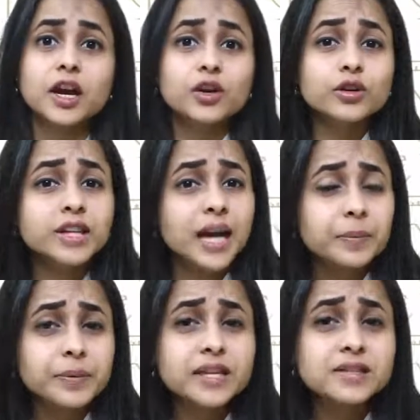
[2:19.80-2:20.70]
The
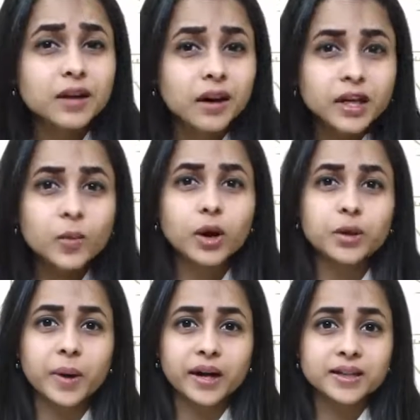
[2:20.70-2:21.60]
companies really want
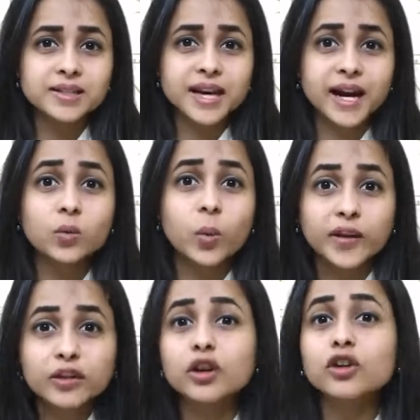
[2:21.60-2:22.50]
to understand
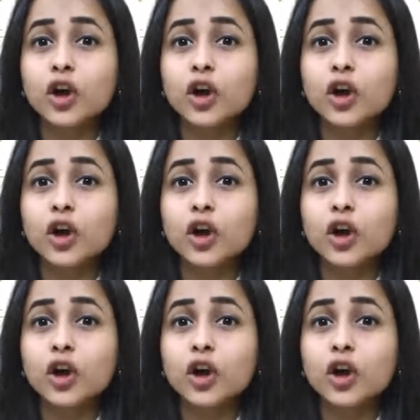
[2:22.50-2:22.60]
whether or